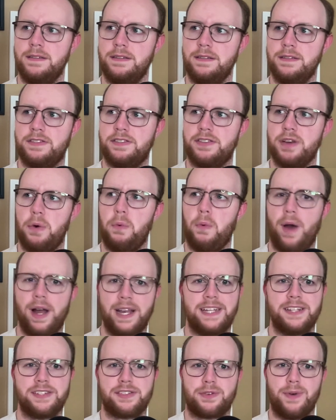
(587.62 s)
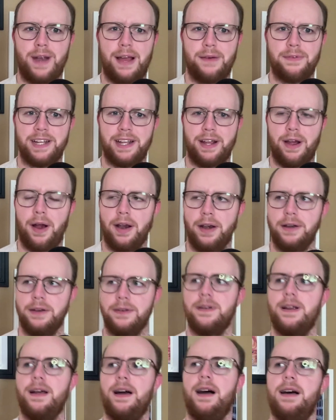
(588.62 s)
So what is grounding art?
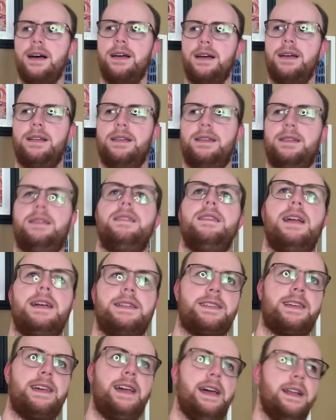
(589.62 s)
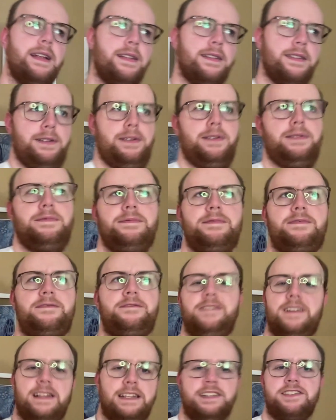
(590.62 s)
Let's get a little
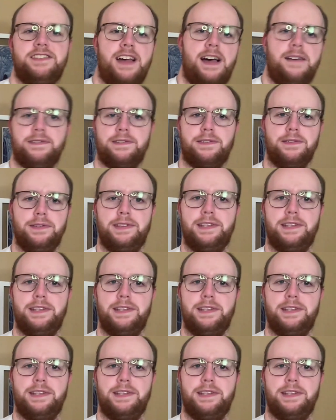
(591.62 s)
philosophical,